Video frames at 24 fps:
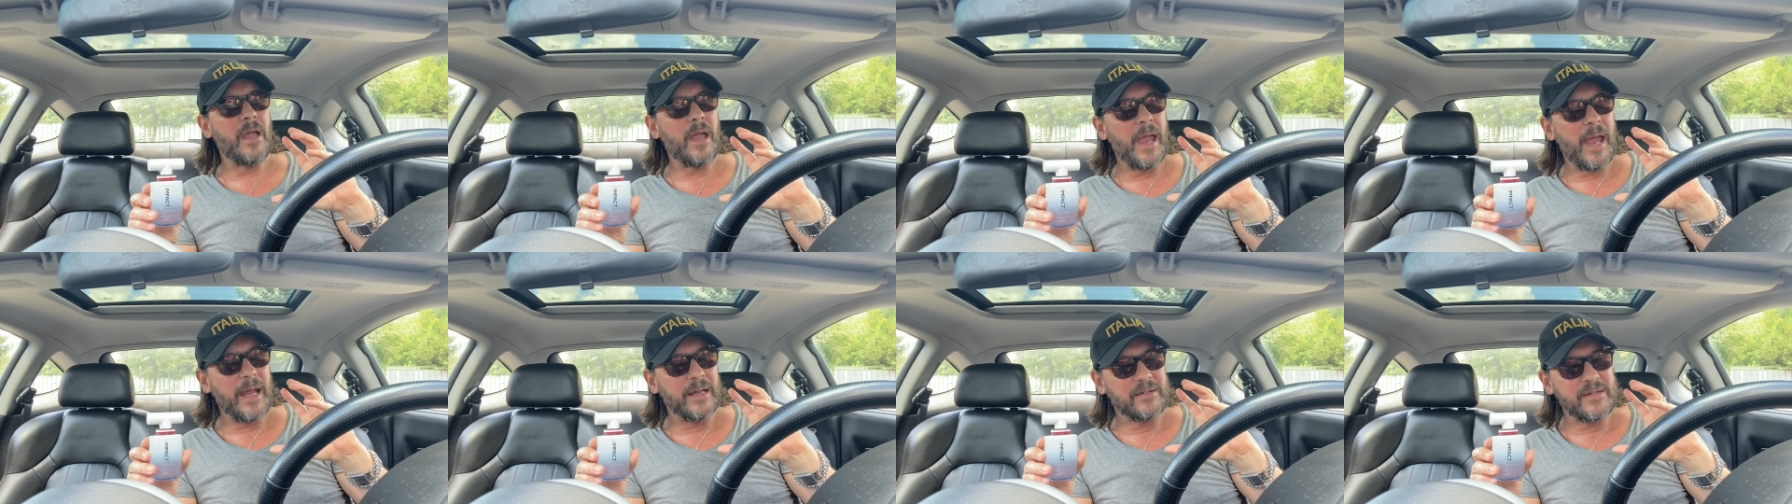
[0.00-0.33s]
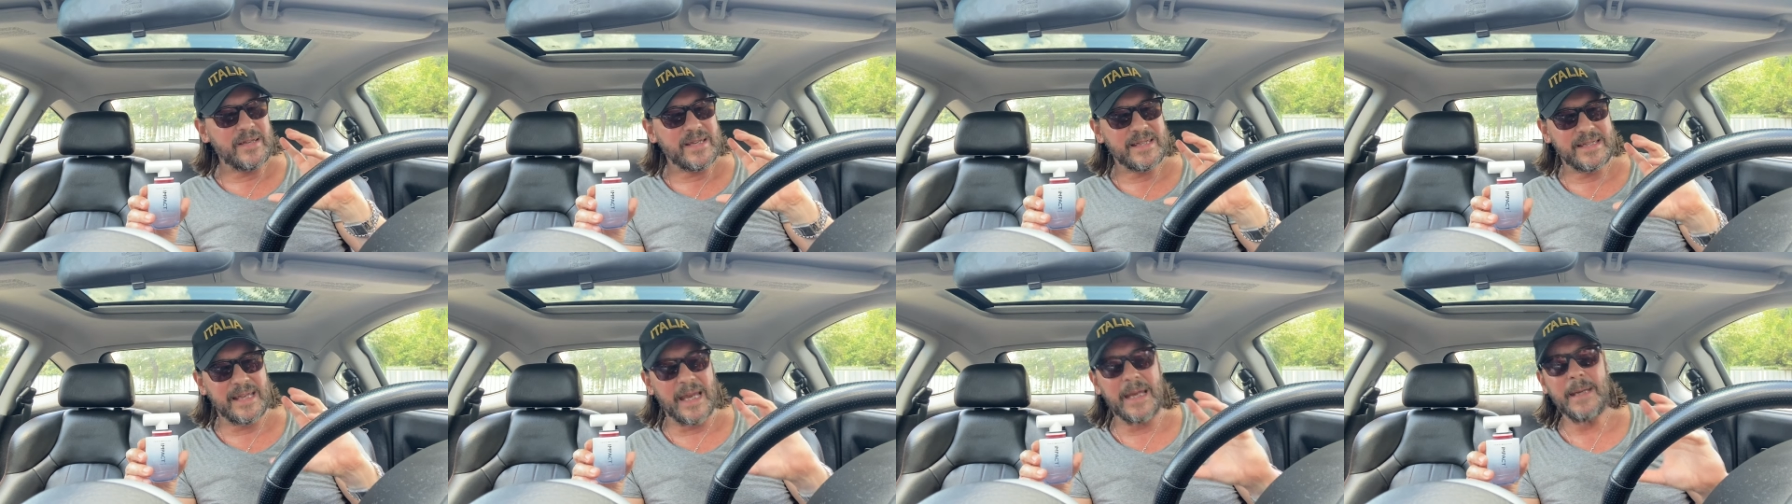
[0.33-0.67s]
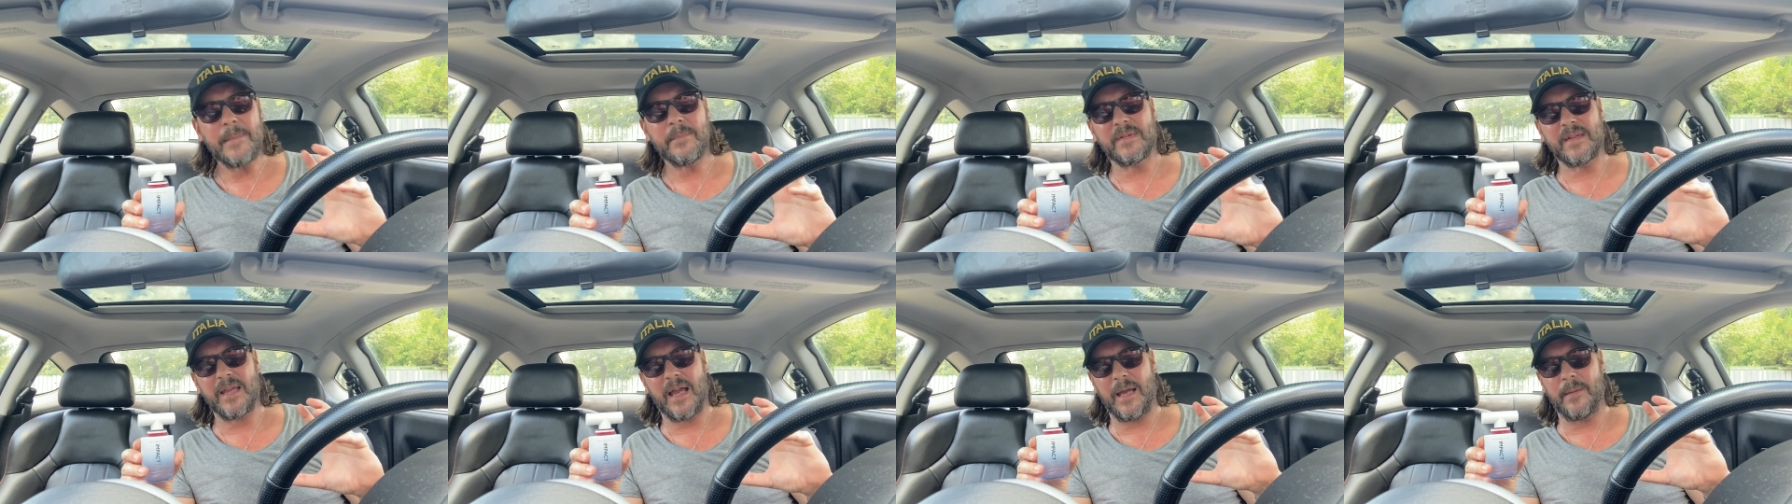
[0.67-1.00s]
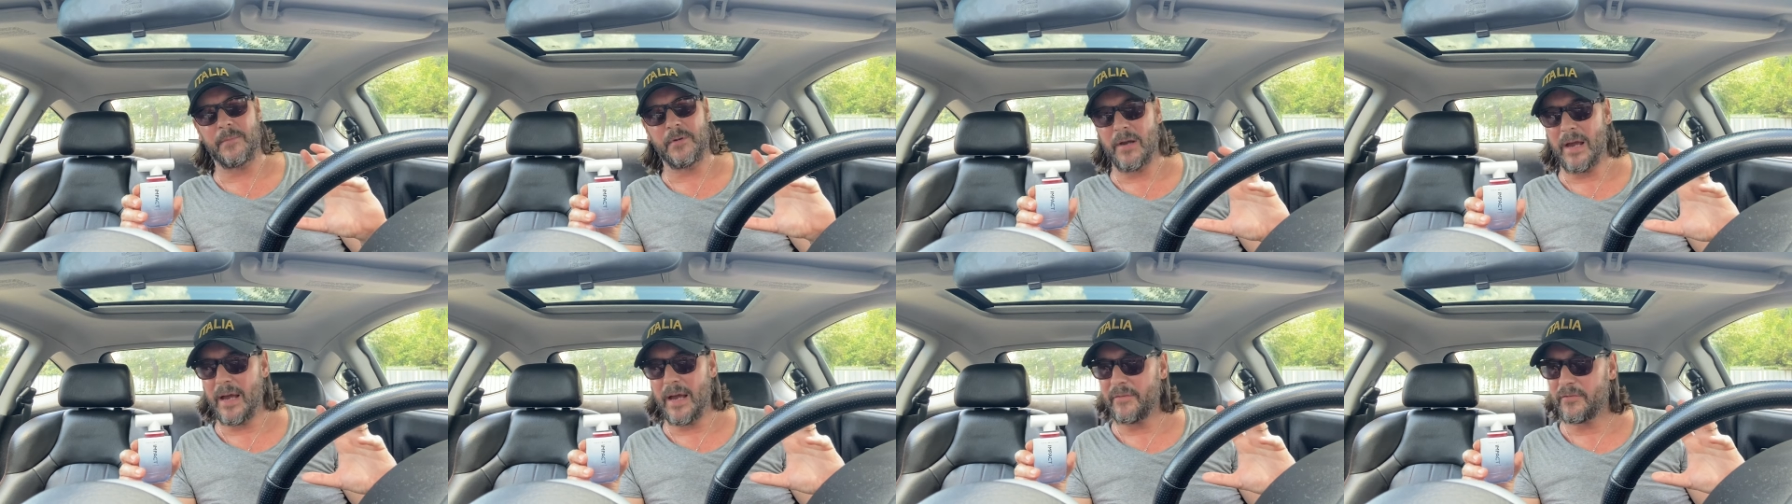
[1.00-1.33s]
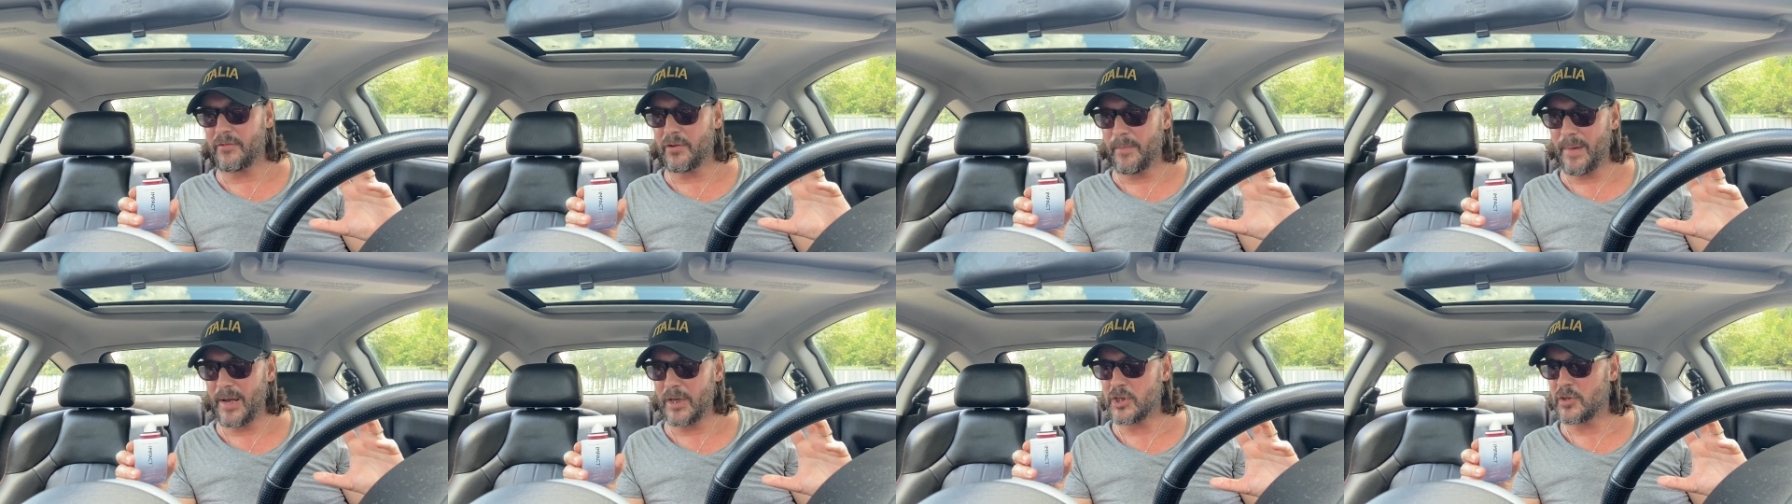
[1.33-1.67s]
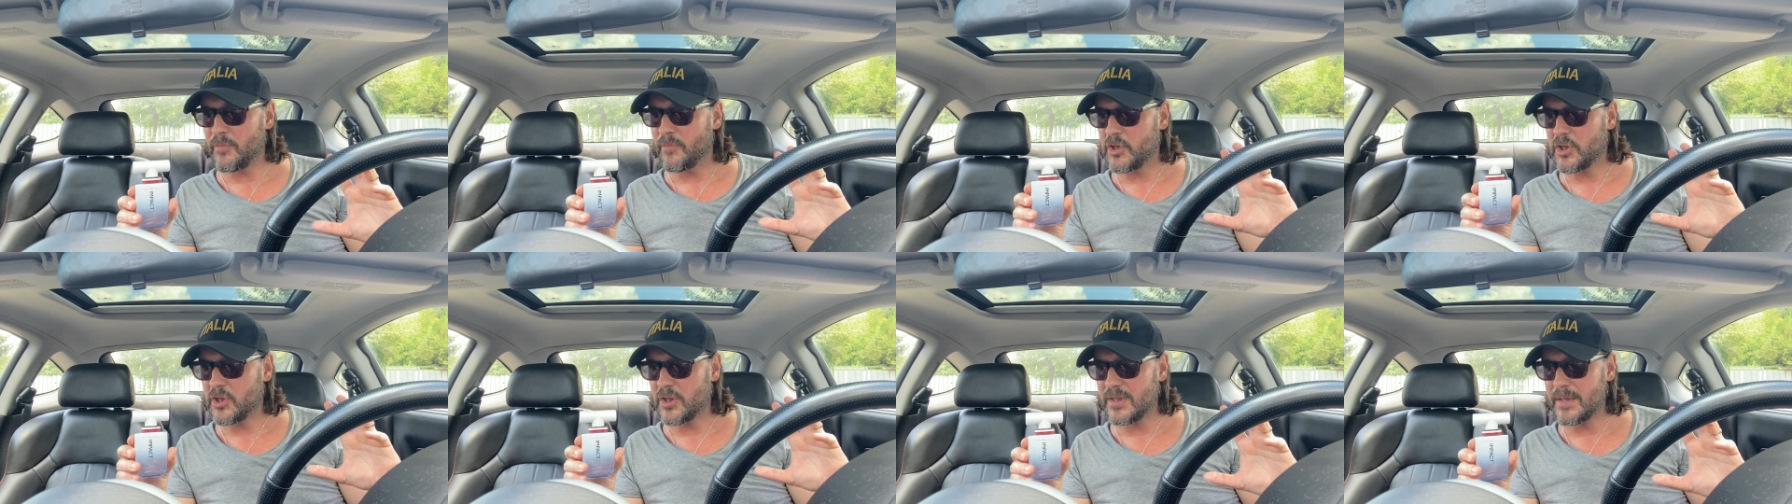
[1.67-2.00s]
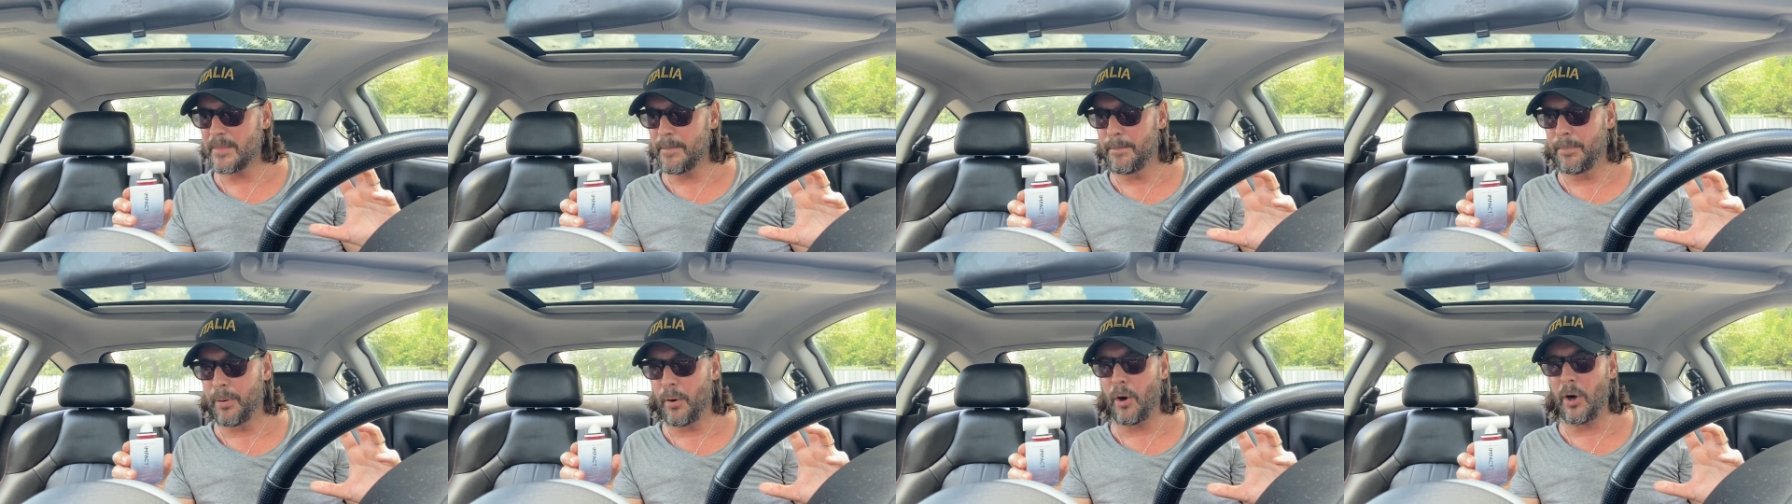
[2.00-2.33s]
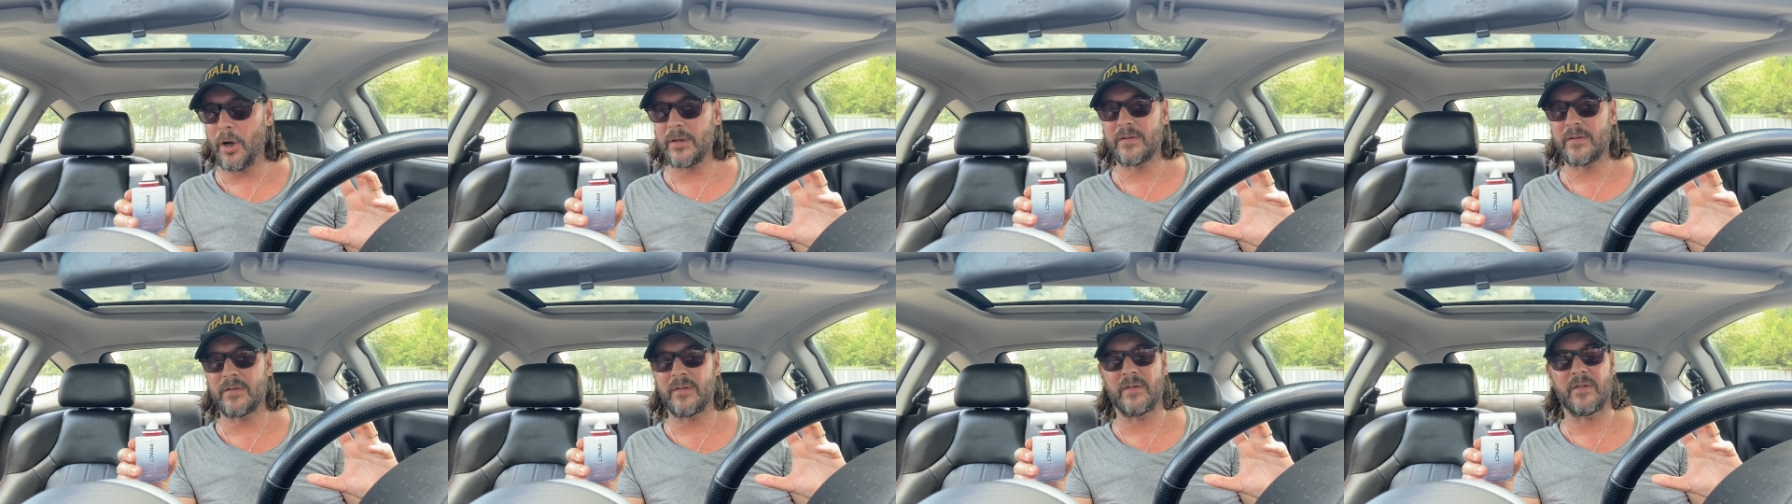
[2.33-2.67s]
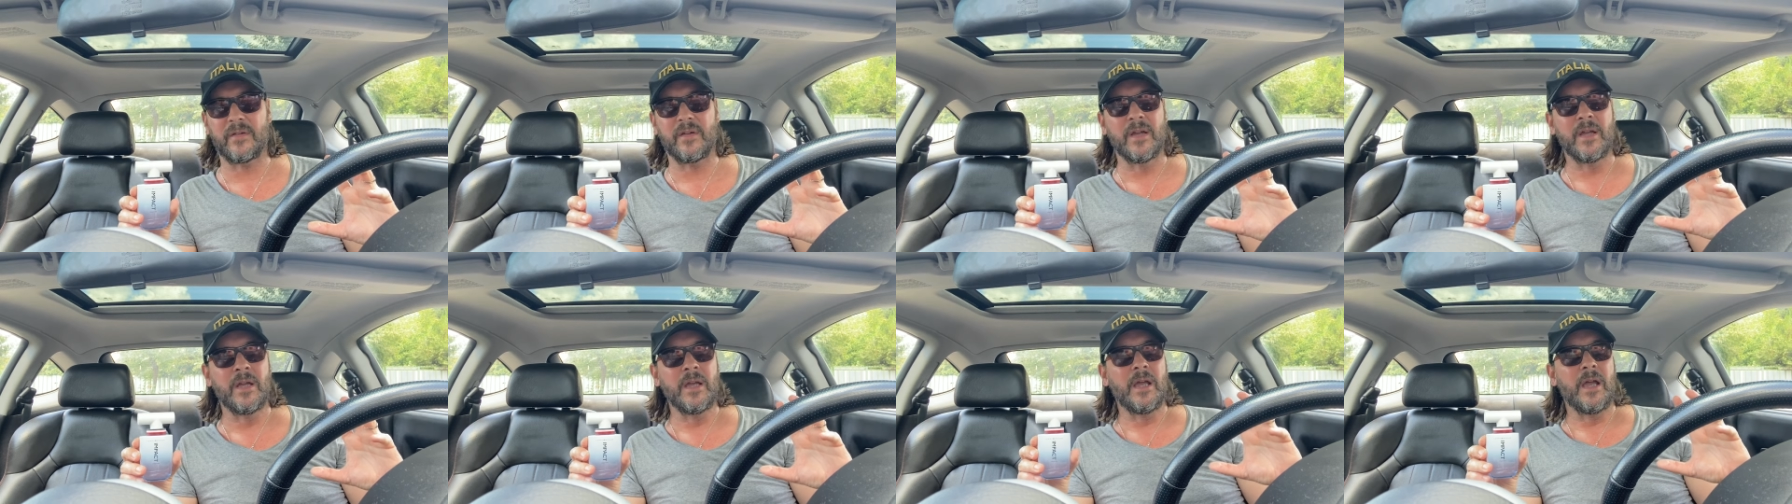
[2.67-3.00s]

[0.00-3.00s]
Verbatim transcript: at the same time, you have to mention, which is important,